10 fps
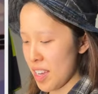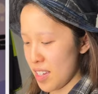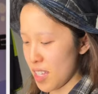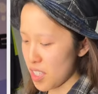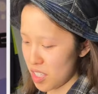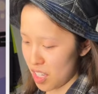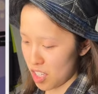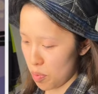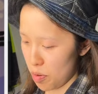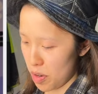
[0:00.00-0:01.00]
Ninetales is
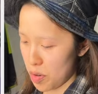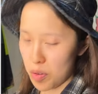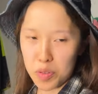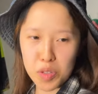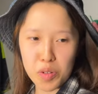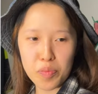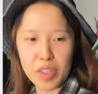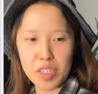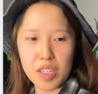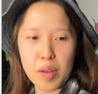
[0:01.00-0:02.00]
actually pretty cool too,
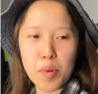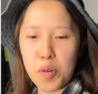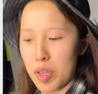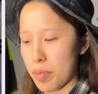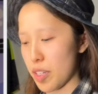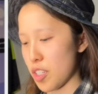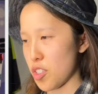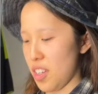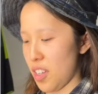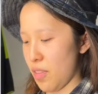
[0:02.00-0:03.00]
as a Pokemon in Okay,